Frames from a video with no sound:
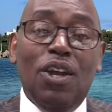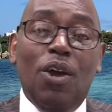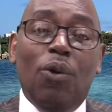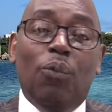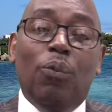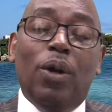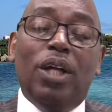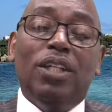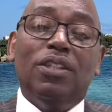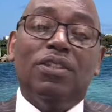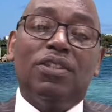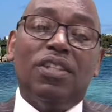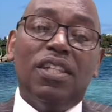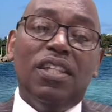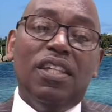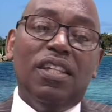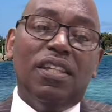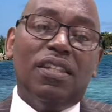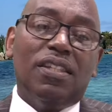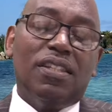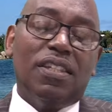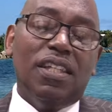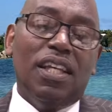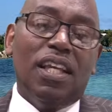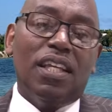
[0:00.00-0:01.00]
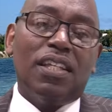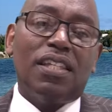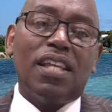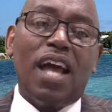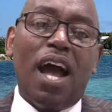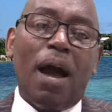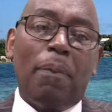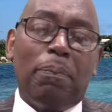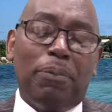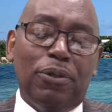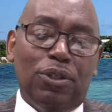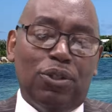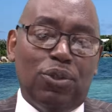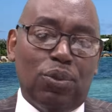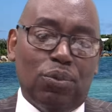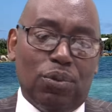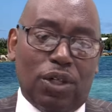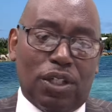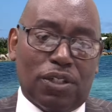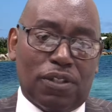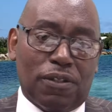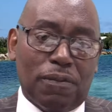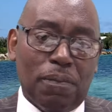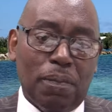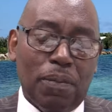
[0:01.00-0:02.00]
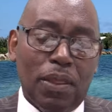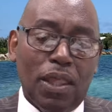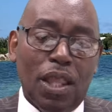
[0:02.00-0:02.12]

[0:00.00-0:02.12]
When these things happen to us,